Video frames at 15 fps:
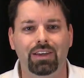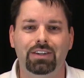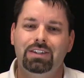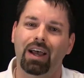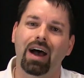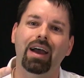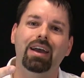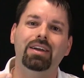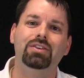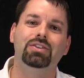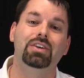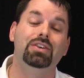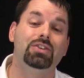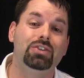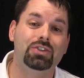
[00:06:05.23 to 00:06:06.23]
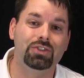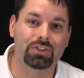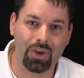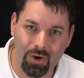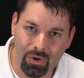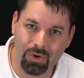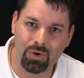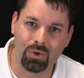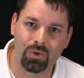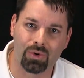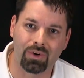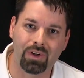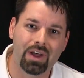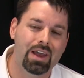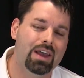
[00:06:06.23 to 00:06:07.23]
Science is so
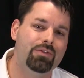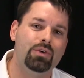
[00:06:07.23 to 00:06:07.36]
cool.